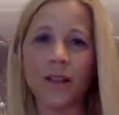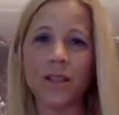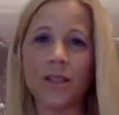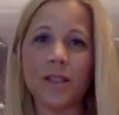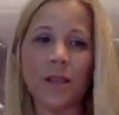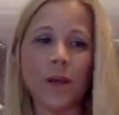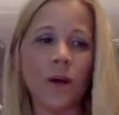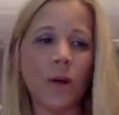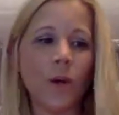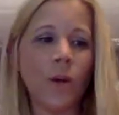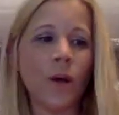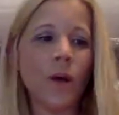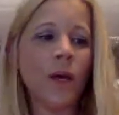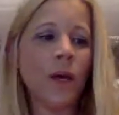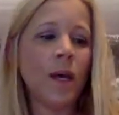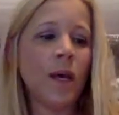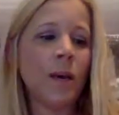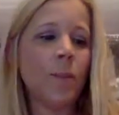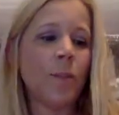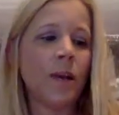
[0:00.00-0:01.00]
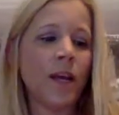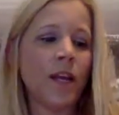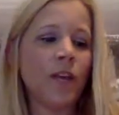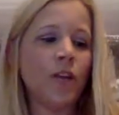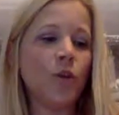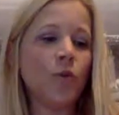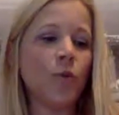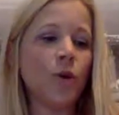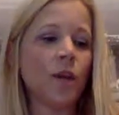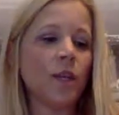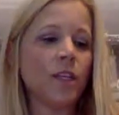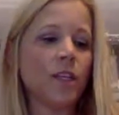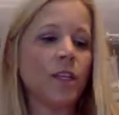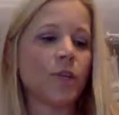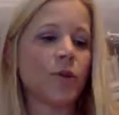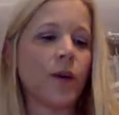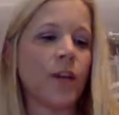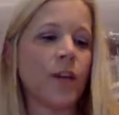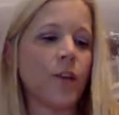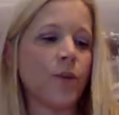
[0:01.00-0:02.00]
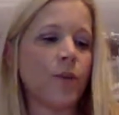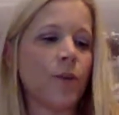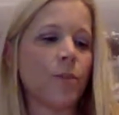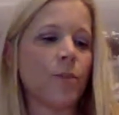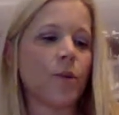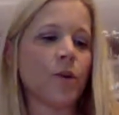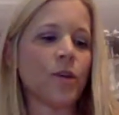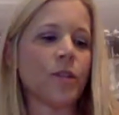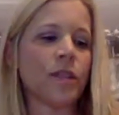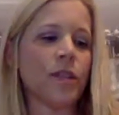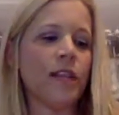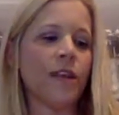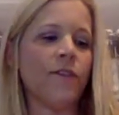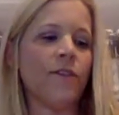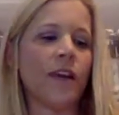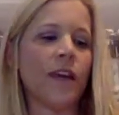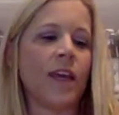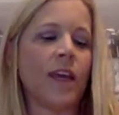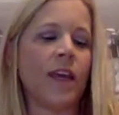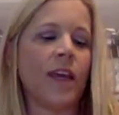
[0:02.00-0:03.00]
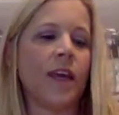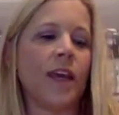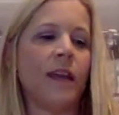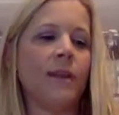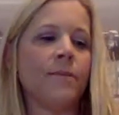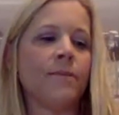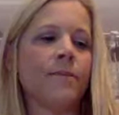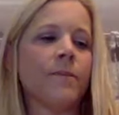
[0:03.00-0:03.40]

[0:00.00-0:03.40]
So, but I do want to try and do it in person if I can.